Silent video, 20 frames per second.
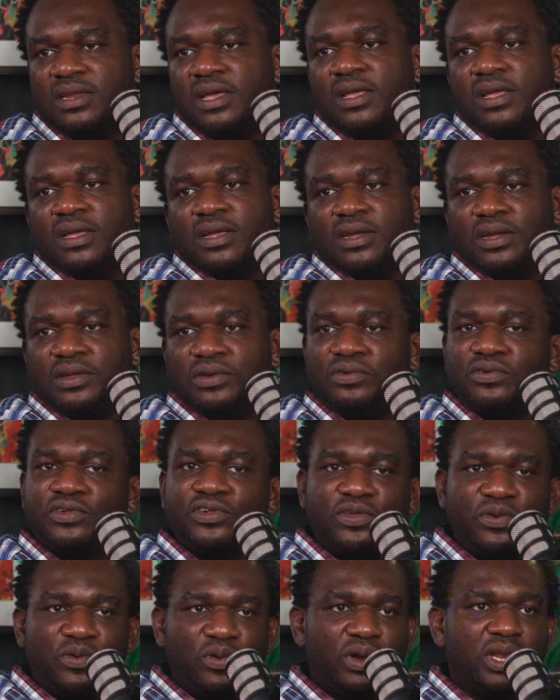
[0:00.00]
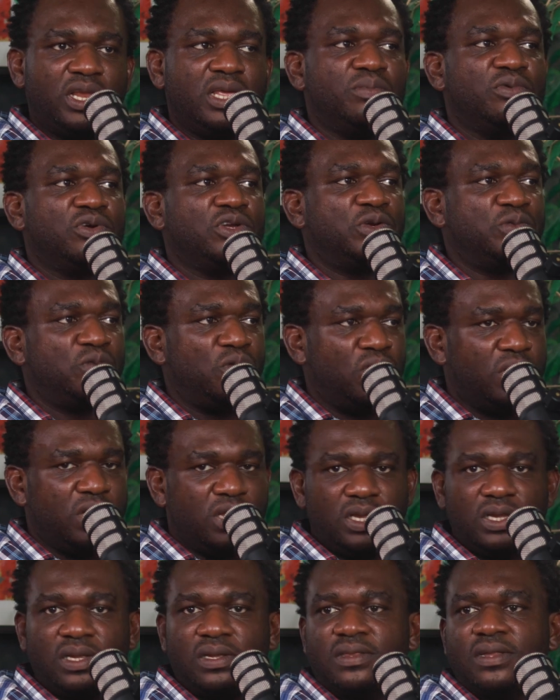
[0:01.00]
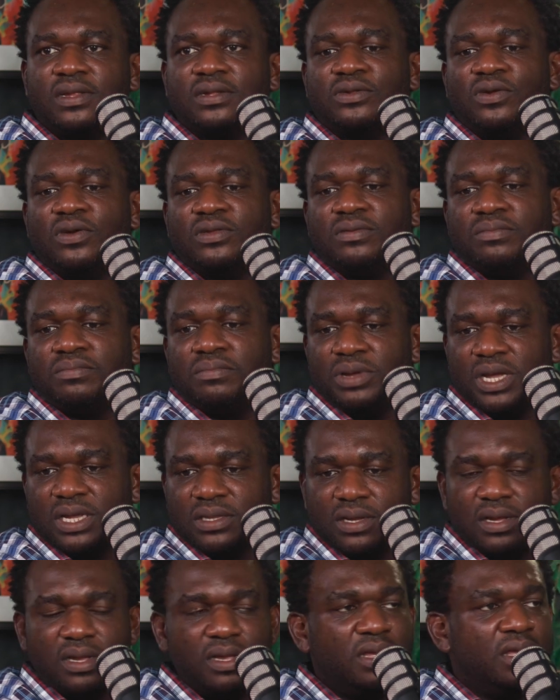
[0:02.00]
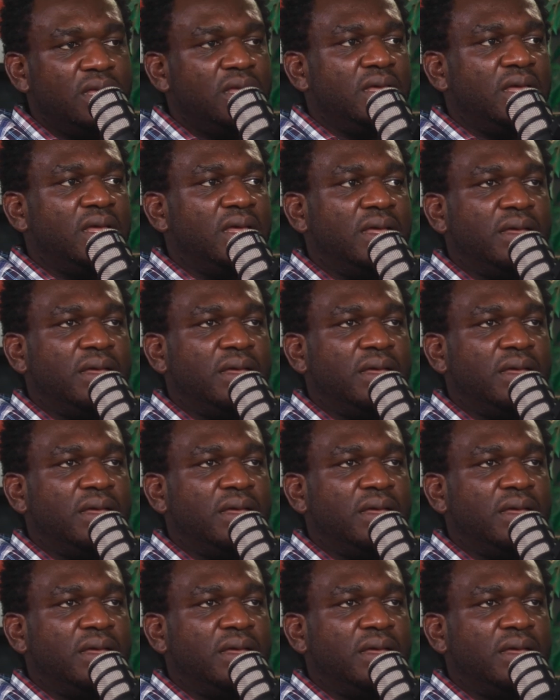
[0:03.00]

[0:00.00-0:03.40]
And slowly but surely, it has gotten better.